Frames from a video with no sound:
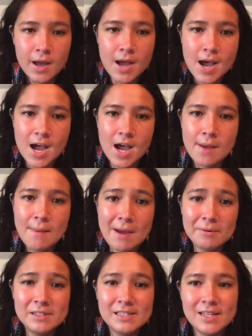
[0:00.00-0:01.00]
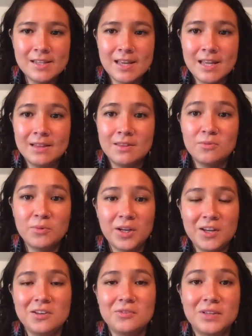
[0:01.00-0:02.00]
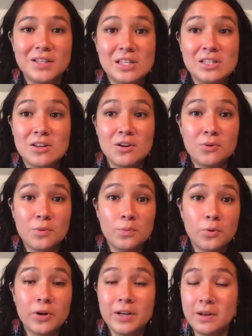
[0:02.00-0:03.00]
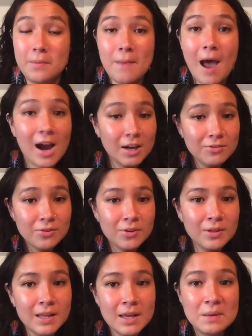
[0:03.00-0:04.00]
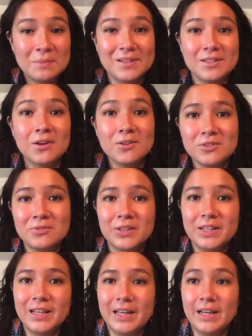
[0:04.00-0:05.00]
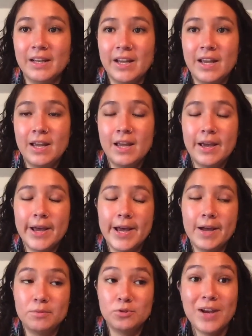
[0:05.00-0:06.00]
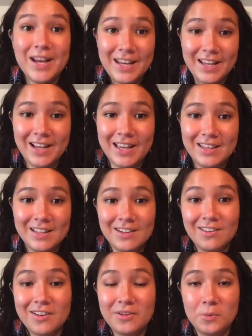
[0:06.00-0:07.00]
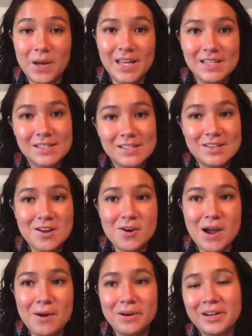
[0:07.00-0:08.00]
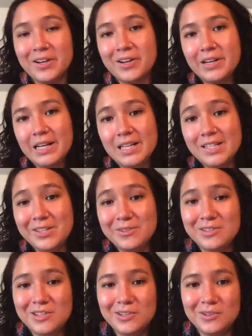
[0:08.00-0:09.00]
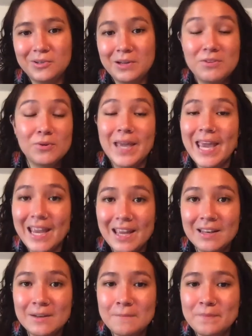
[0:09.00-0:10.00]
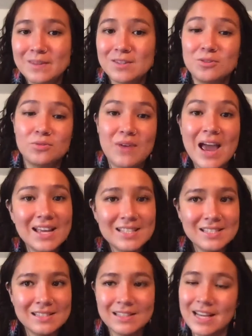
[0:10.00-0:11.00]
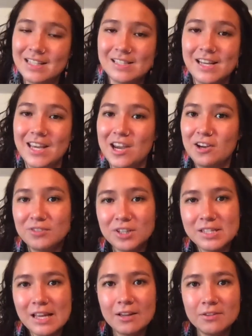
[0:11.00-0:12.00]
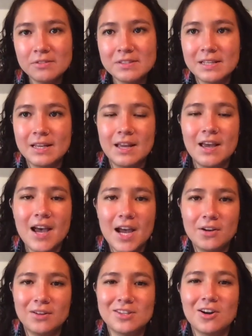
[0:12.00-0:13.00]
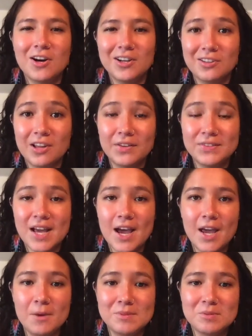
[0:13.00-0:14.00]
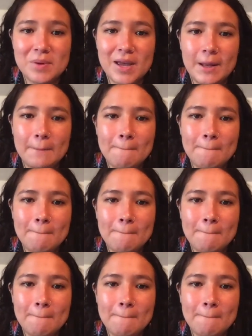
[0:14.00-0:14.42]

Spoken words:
I would say that the work you're doing is so important and impactful, but it's also really draining, I think, in a lot of ways. So I would encourage you to, if you can, to rest and to take care of yourselves. I know it's hard a lot of times, but